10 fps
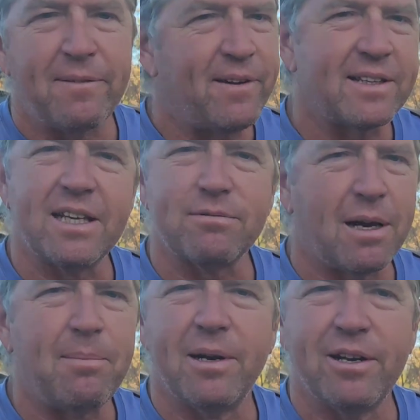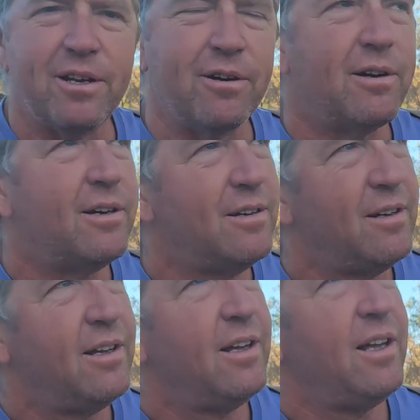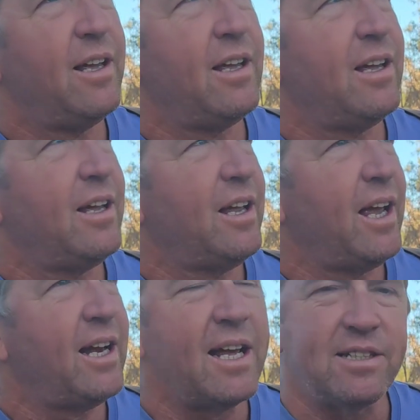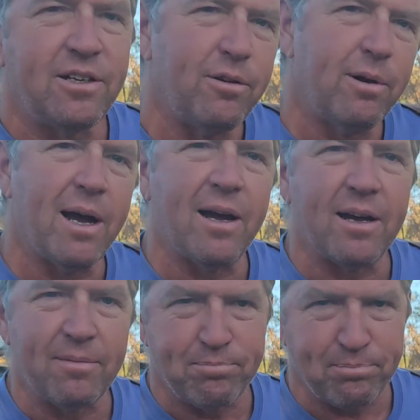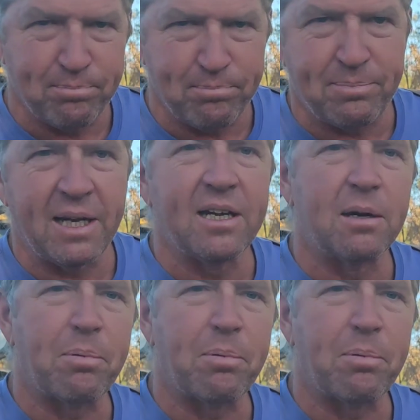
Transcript: of fact, that's what I'm going to do. And as you begin to